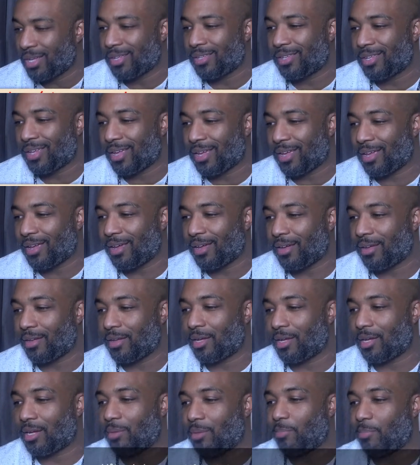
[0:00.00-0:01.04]

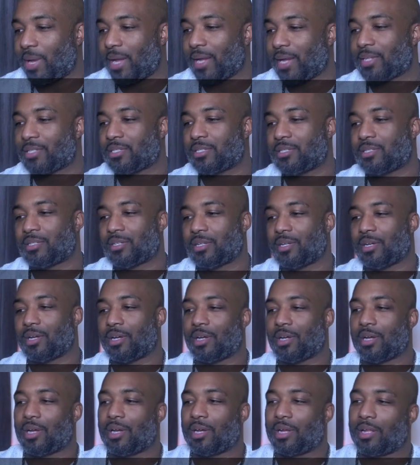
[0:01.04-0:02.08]
Yeah, Max,
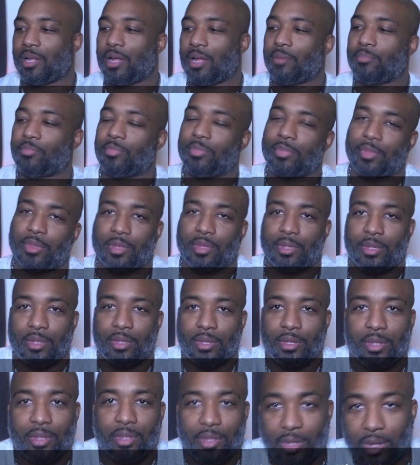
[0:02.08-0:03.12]
I'm
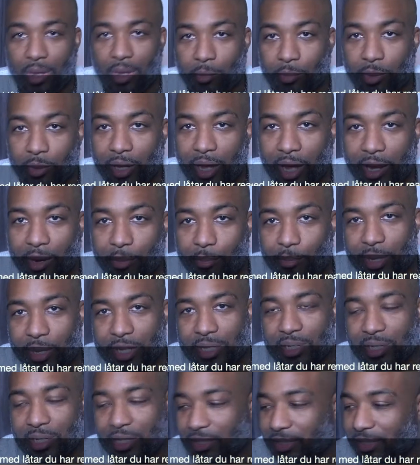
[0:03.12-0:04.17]
kind of
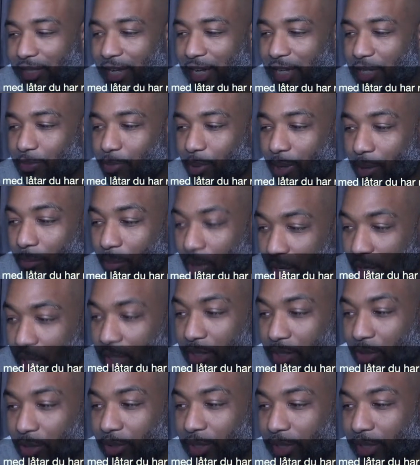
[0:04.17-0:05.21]
busy these days, but I'm gonna
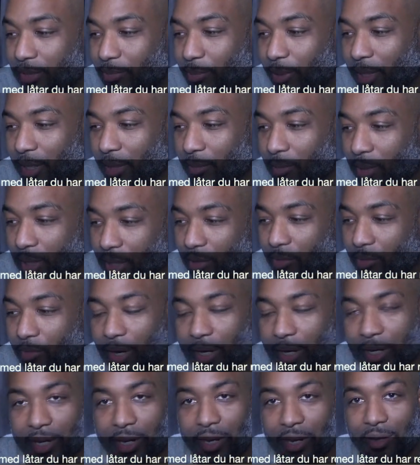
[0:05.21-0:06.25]
do this, man. I'm gonna
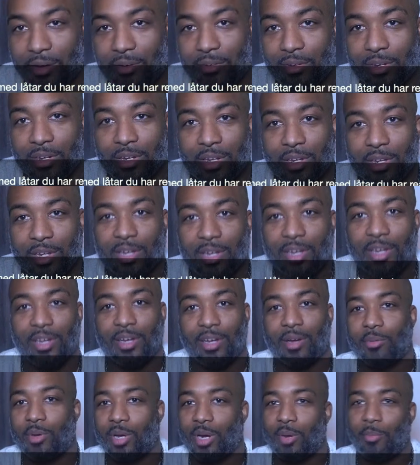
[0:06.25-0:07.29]
write down.
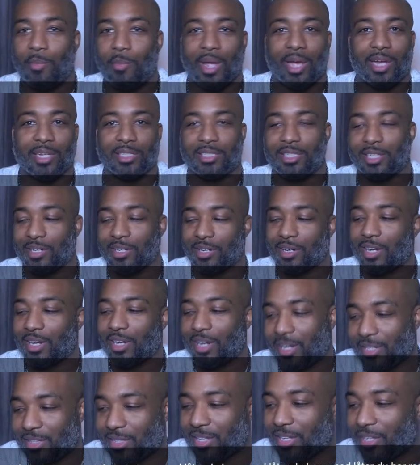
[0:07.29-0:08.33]
I'm gonna make a tier. I
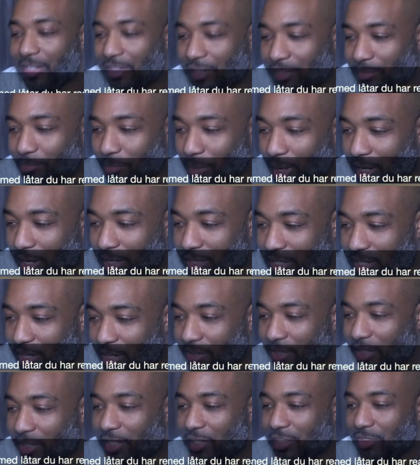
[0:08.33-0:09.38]
like that. Make a
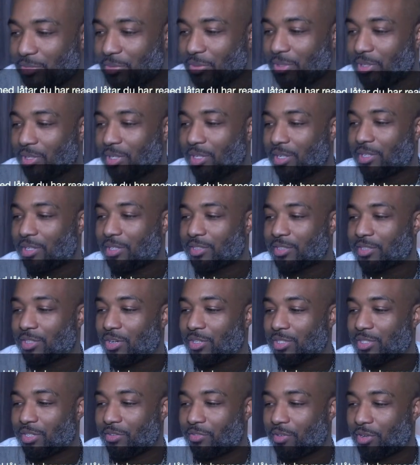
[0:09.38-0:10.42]
tier list with
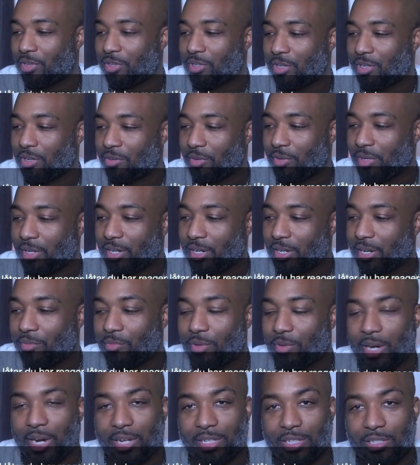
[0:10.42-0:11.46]
songs I've heard already and
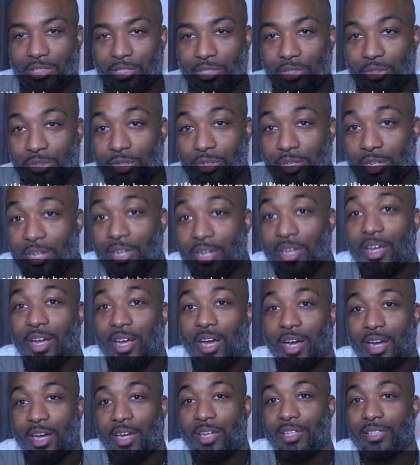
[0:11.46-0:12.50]
reacted to,
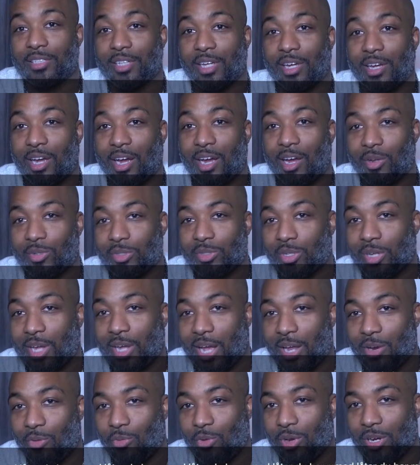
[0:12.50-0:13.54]
because I also
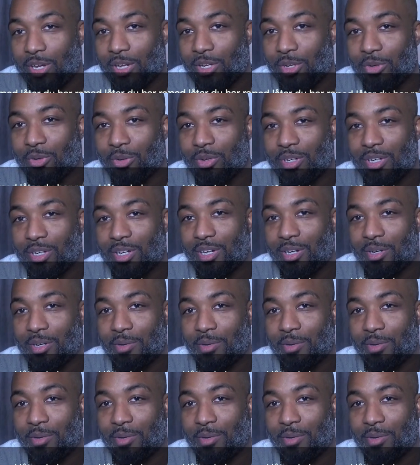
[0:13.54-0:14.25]
kind of want to do